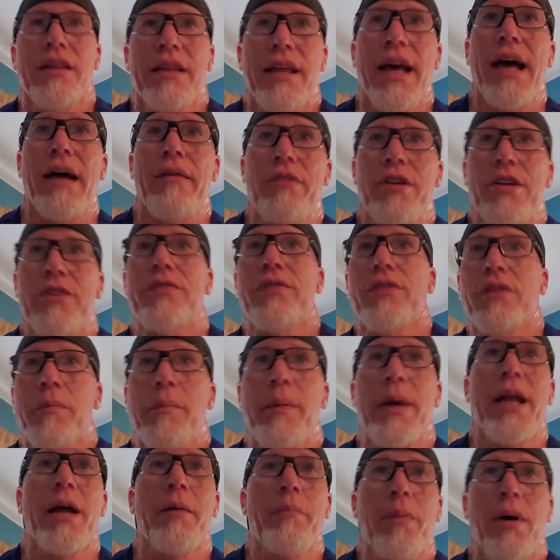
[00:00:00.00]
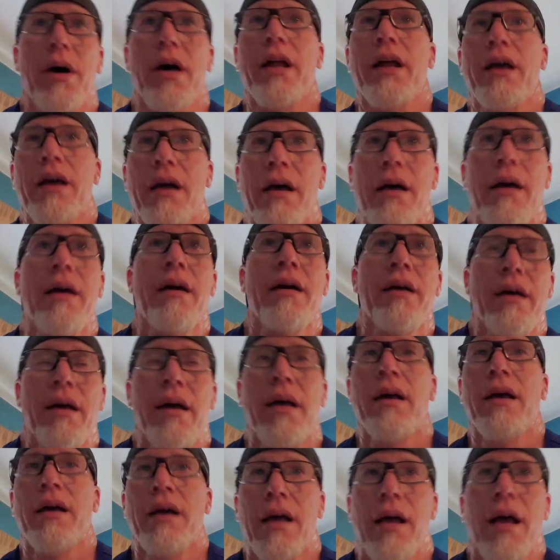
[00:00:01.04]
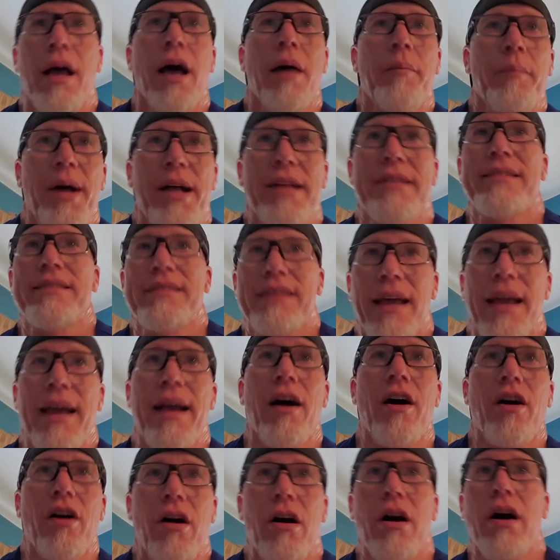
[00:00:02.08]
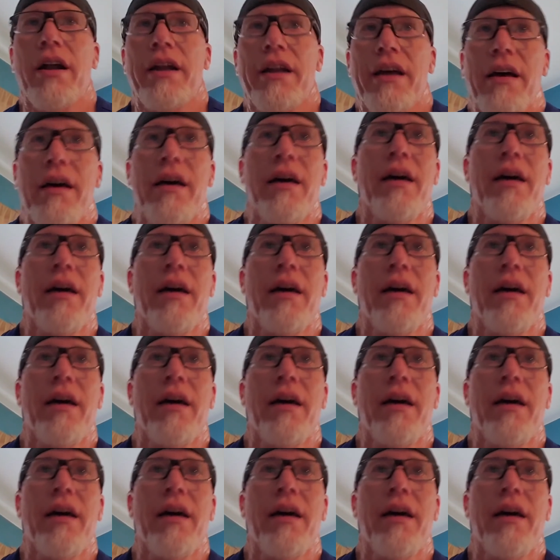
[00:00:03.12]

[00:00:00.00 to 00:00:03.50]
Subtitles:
average for the minute, but I'm not staying on